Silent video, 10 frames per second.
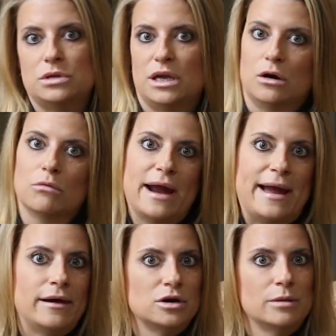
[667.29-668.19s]
like
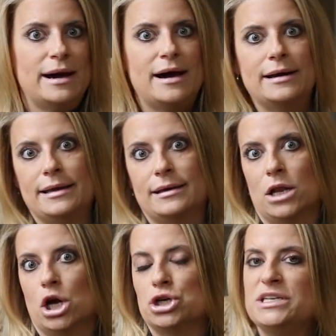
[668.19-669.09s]
around our body in
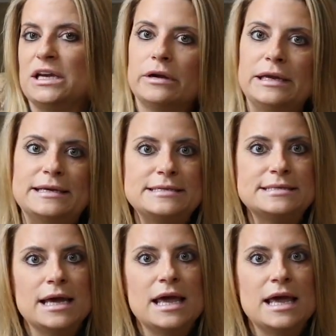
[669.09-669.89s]
large areas.